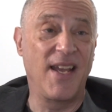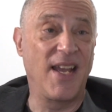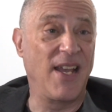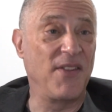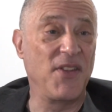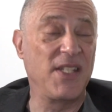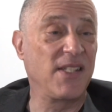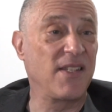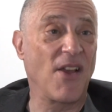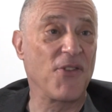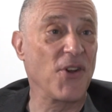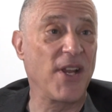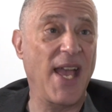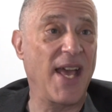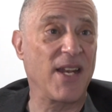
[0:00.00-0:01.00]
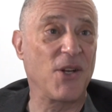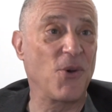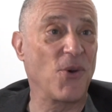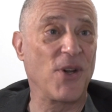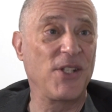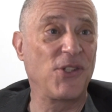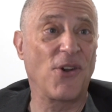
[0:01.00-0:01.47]
And these other
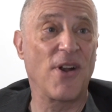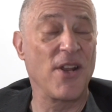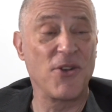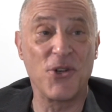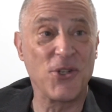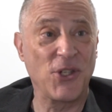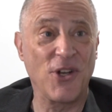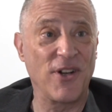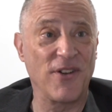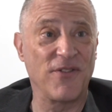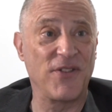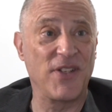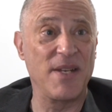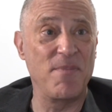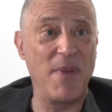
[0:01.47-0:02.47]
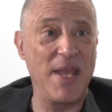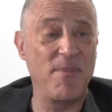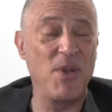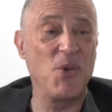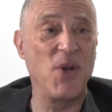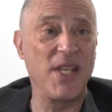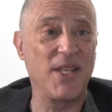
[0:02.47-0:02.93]
categories are underserved, and
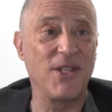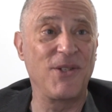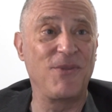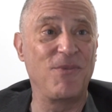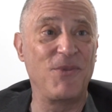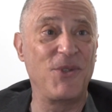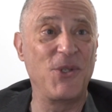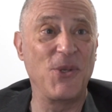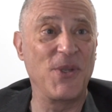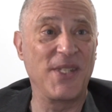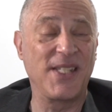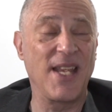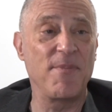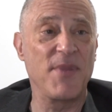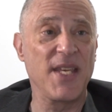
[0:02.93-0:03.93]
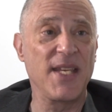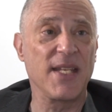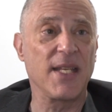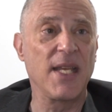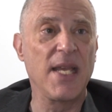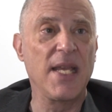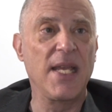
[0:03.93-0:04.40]
maybe we could do the same
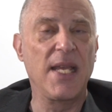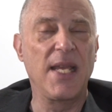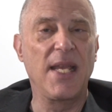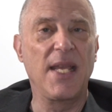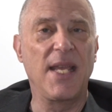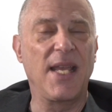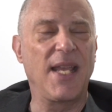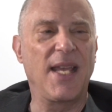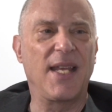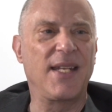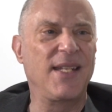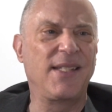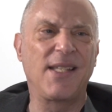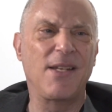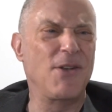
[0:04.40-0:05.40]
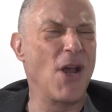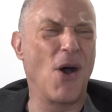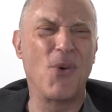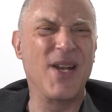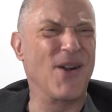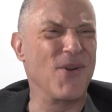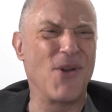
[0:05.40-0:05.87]
thing. And he said, no,
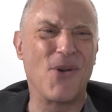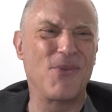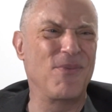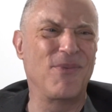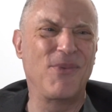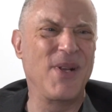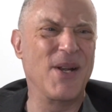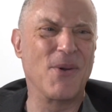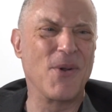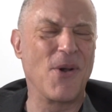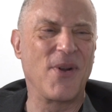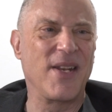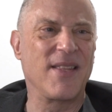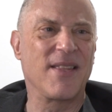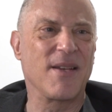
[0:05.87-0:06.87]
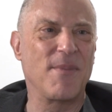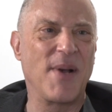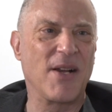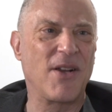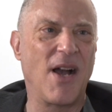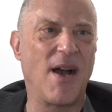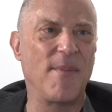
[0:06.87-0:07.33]
we don't know. We don't know anything
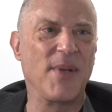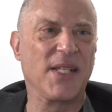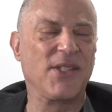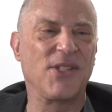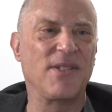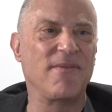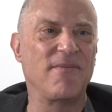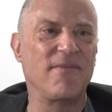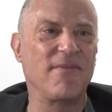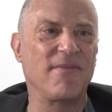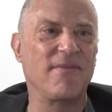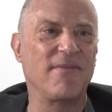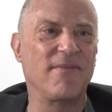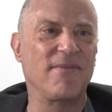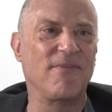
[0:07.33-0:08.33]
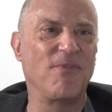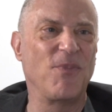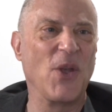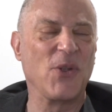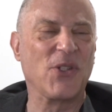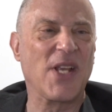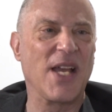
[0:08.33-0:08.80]
about comics, and
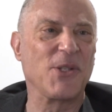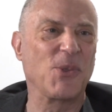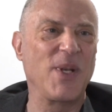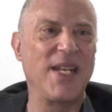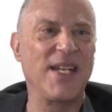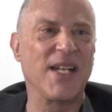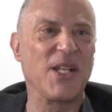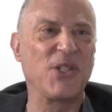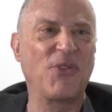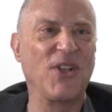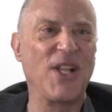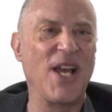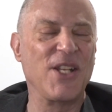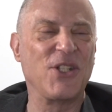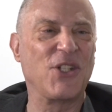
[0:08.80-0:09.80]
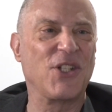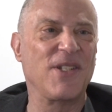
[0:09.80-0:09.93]
those guys would eat us for lunch.